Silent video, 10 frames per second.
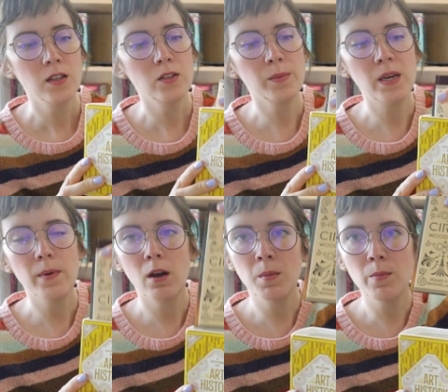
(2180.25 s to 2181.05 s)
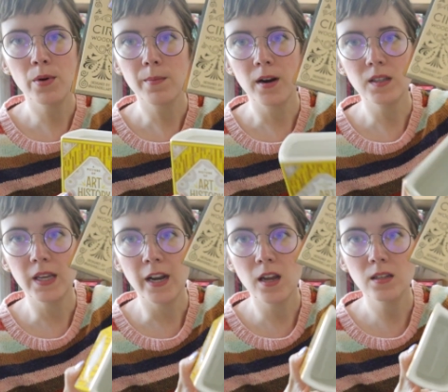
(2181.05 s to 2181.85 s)
So I'm keeping all my bookmarks
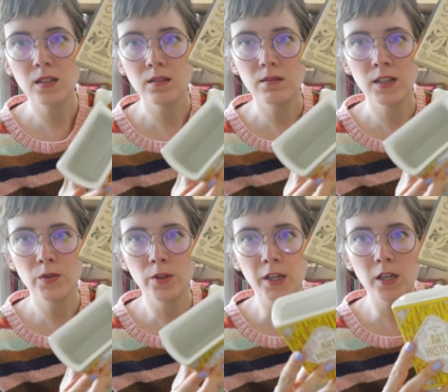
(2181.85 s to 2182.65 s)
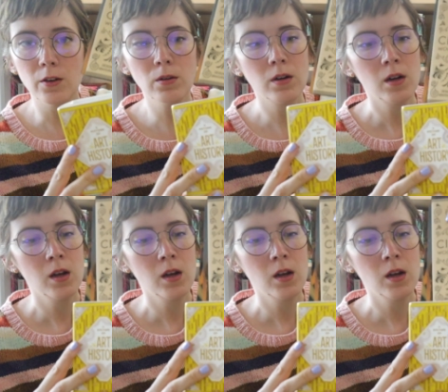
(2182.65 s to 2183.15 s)
in it. It's really cute.